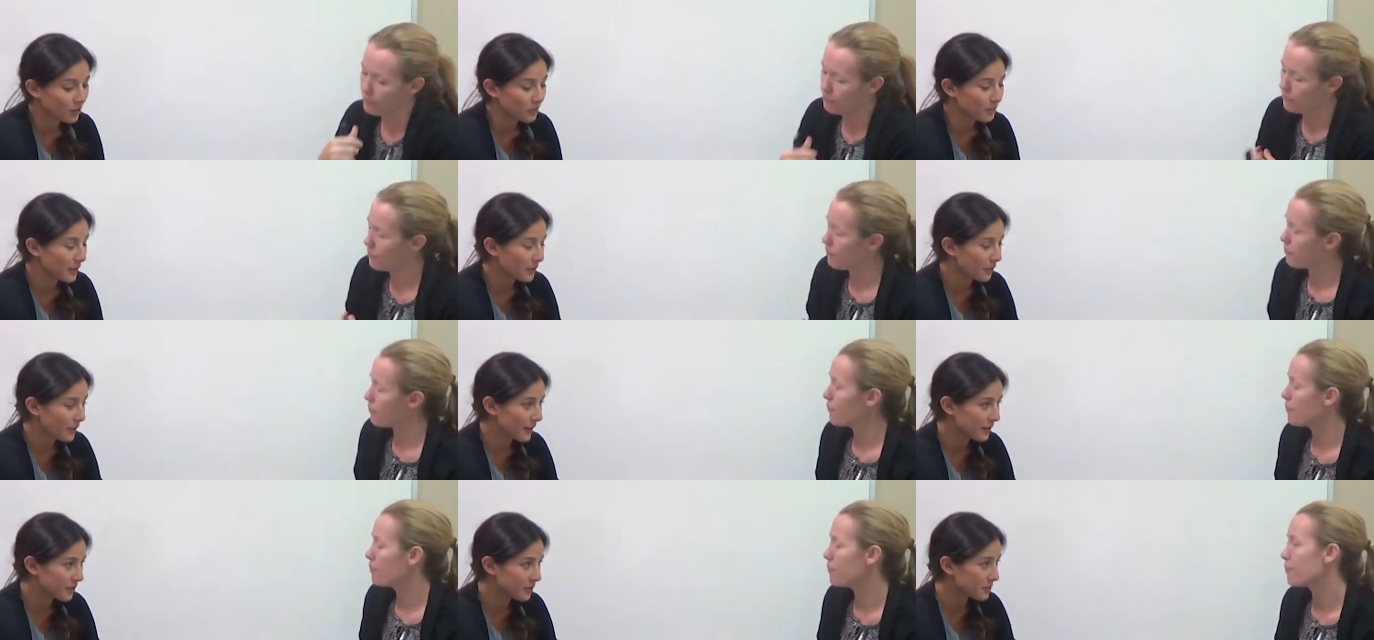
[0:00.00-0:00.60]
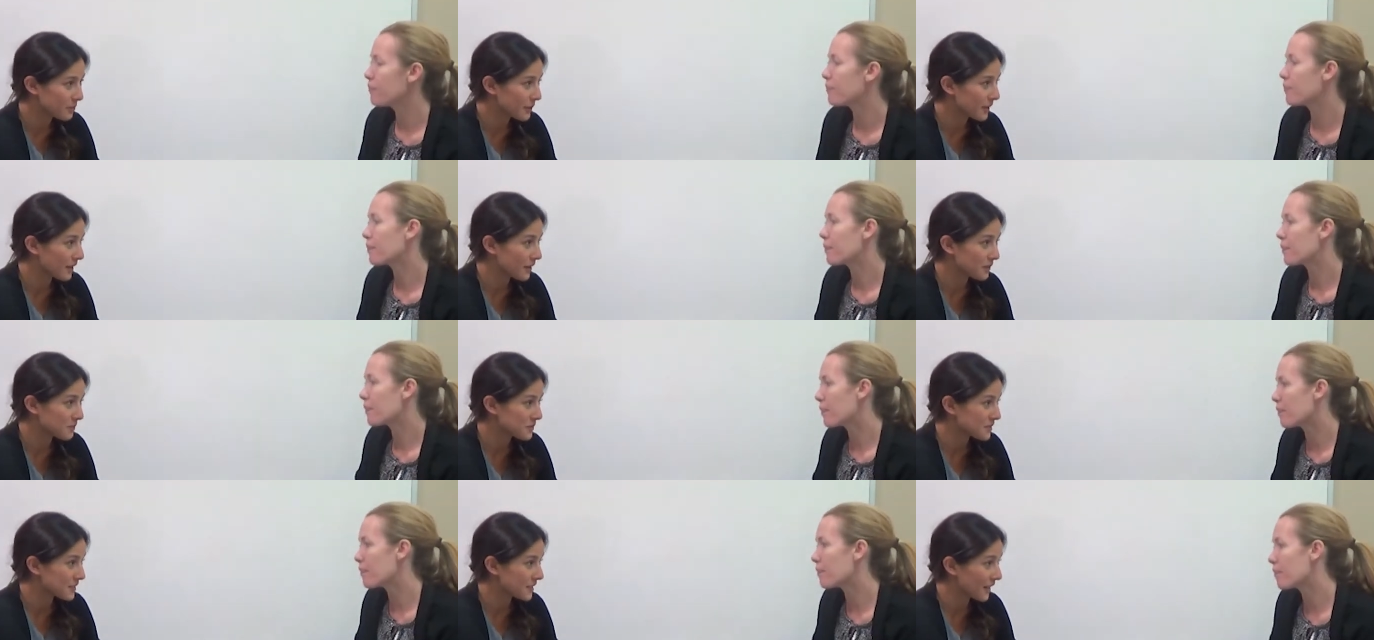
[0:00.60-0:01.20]
Speaker 1: thought my weight would be
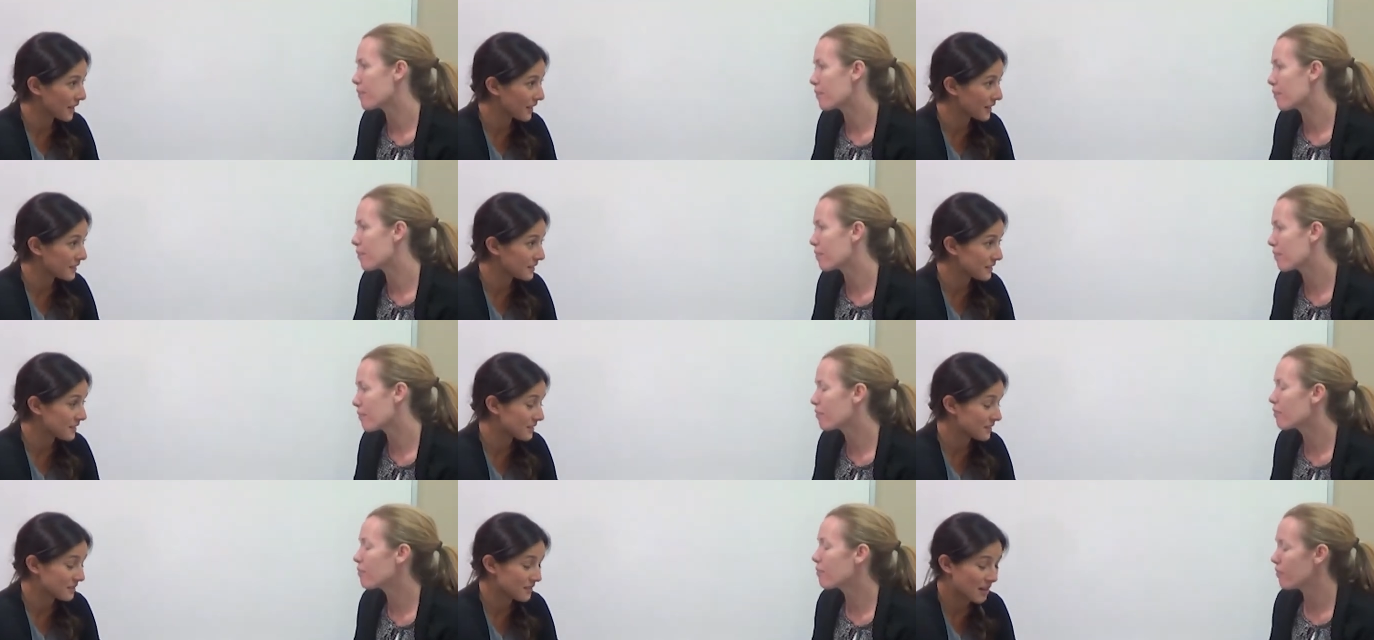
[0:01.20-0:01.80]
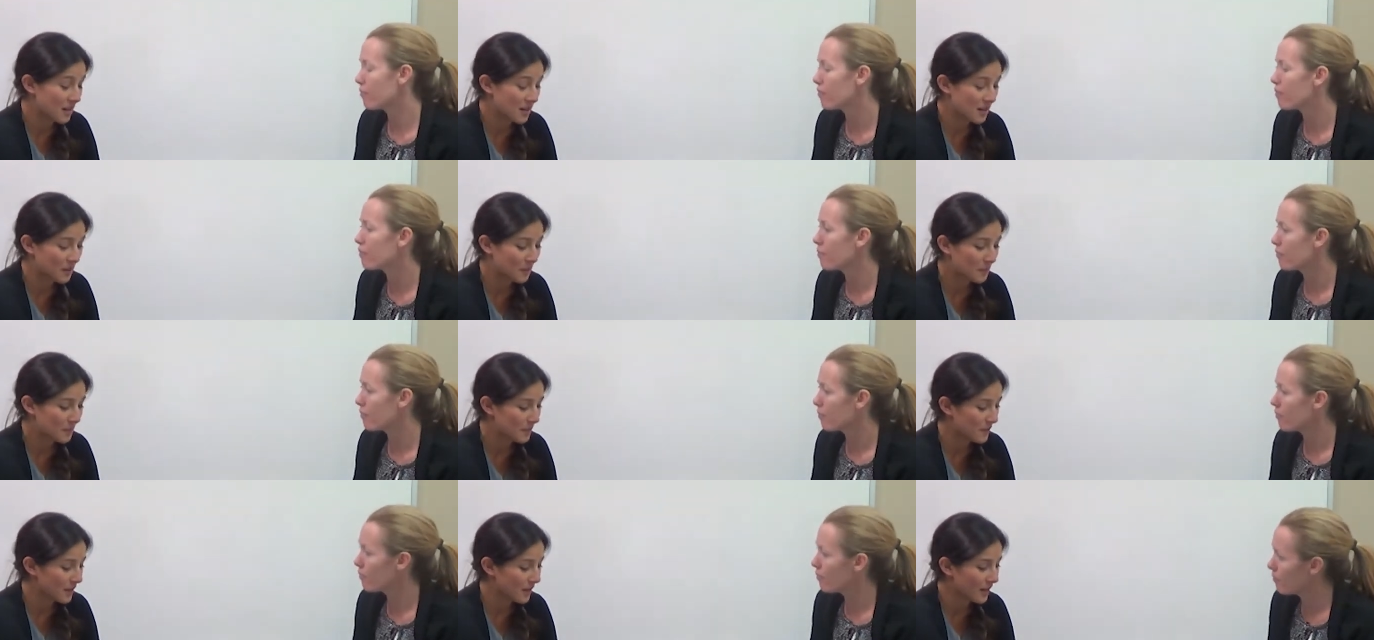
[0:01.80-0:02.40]
up today. Mm. Um,
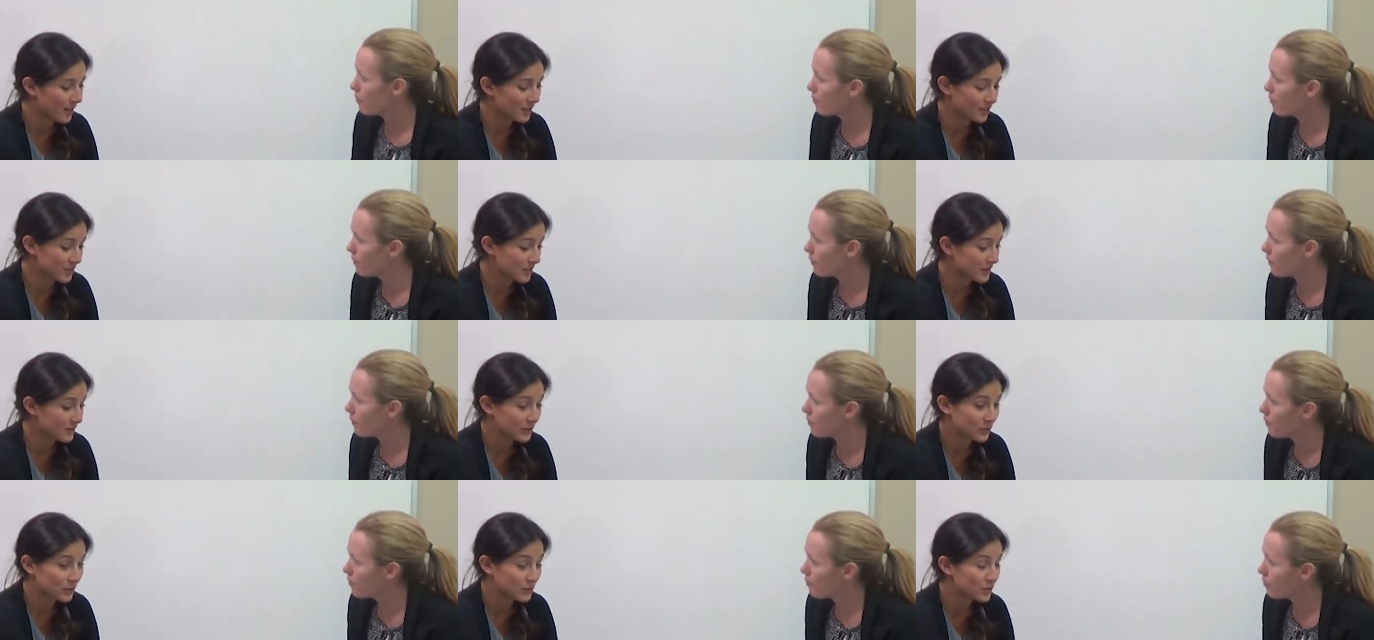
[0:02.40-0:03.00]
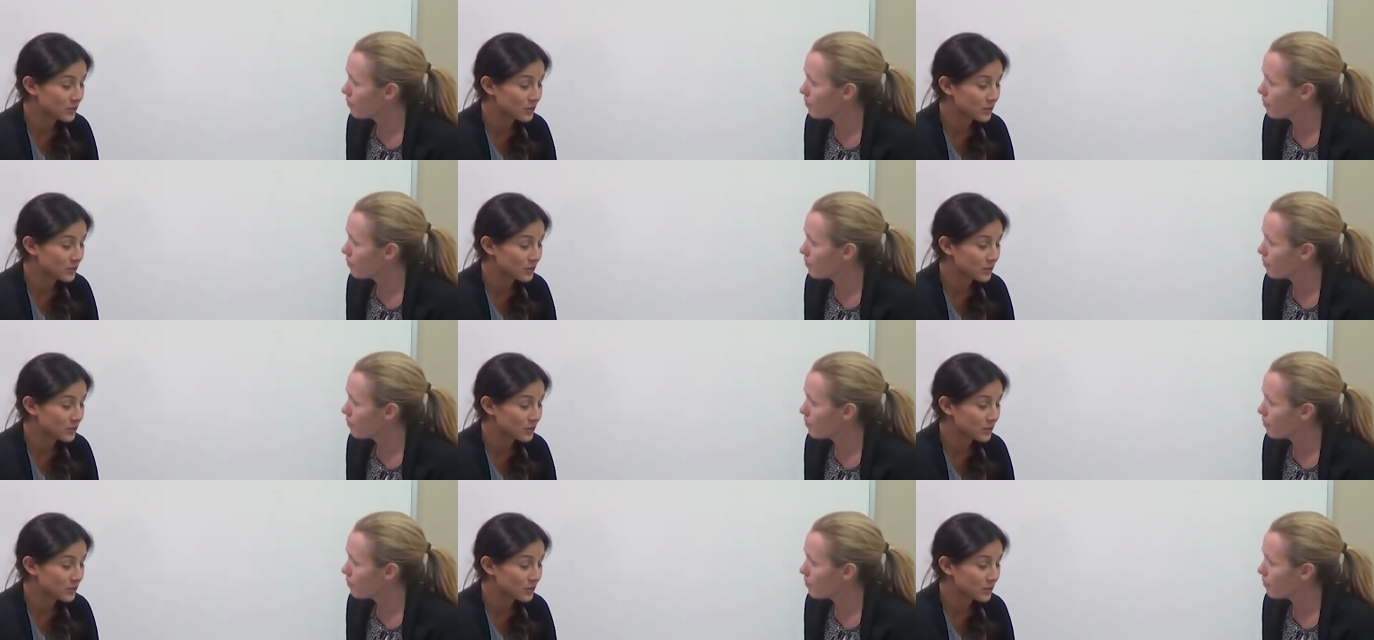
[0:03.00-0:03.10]
I just feel